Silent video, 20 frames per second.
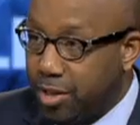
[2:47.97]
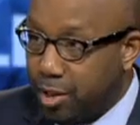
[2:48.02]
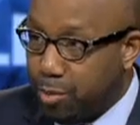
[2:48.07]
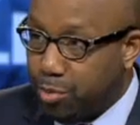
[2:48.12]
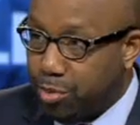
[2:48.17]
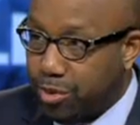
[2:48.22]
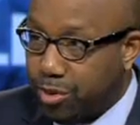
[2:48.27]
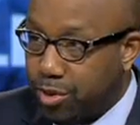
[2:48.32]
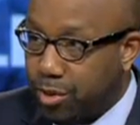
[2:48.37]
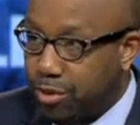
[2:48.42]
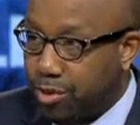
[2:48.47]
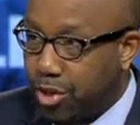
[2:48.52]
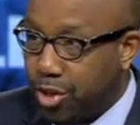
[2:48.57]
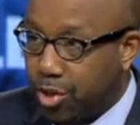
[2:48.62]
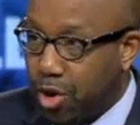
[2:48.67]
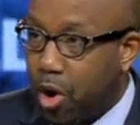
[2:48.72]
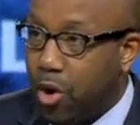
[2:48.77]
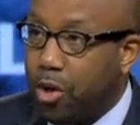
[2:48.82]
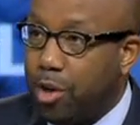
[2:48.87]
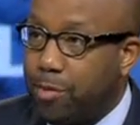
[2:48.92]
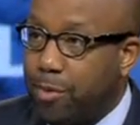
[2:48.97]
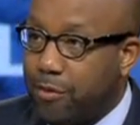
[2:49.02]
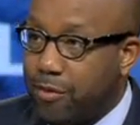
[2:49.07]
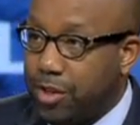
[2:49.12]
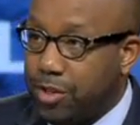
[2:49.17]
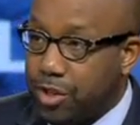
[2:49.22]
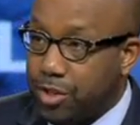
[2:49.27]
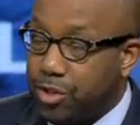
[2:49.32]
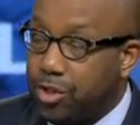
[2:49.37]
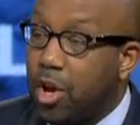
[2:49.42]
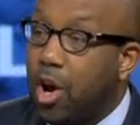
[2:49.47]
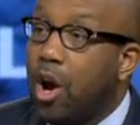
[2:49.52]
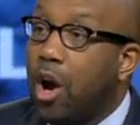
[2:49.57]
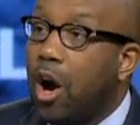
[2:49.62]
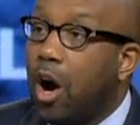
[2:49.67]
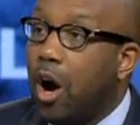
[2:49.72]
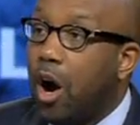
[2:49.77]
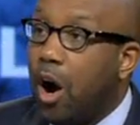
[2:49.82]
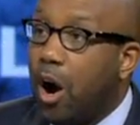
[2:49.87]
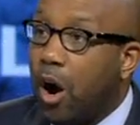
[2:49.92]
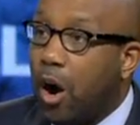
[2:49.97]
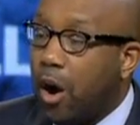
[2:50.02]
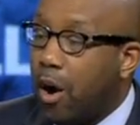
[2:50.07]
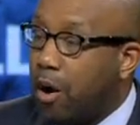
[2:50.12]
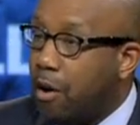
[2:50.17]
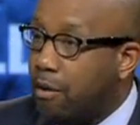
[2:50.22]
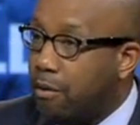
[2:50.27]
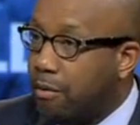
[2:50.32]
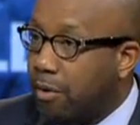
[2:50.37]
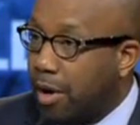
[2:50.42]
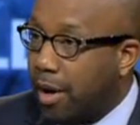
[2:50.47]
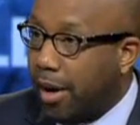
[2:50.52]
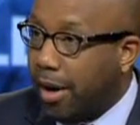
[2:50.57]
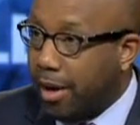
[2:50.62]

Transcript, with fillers: these seniority provisions, are,